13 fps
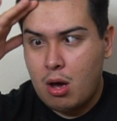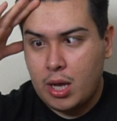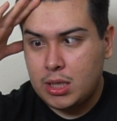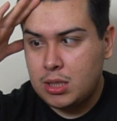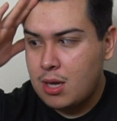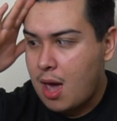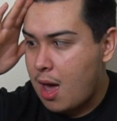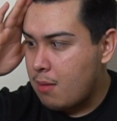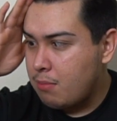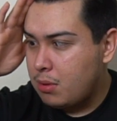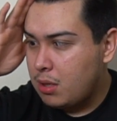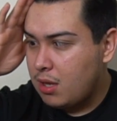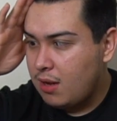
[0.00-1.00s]
I can't
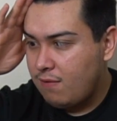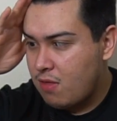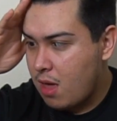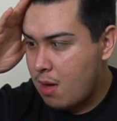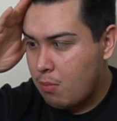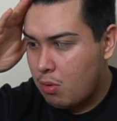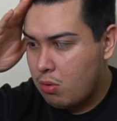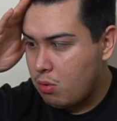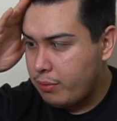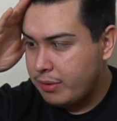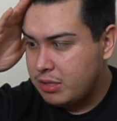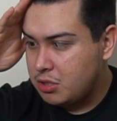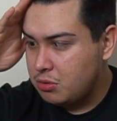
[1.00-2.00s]
believe them, who
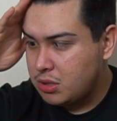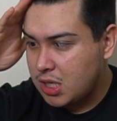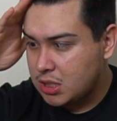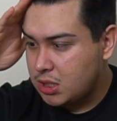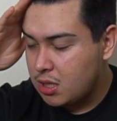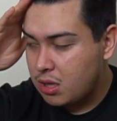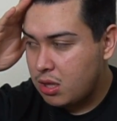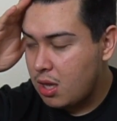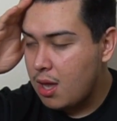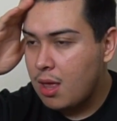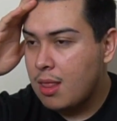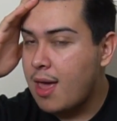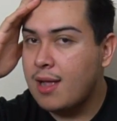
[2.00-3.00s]
would do such a
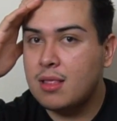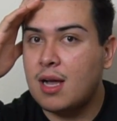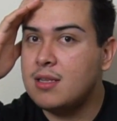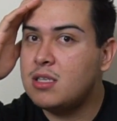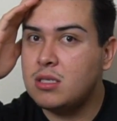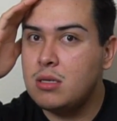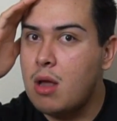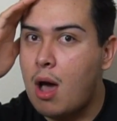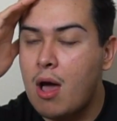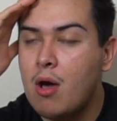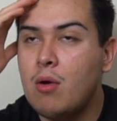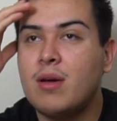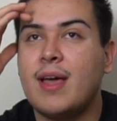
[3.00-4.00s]
thing? Like that's
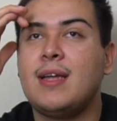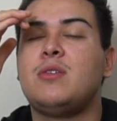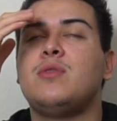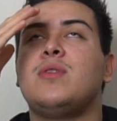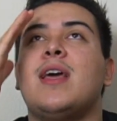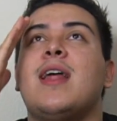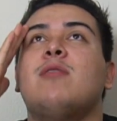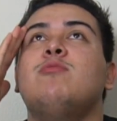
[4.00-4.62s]
not okay, dude. And I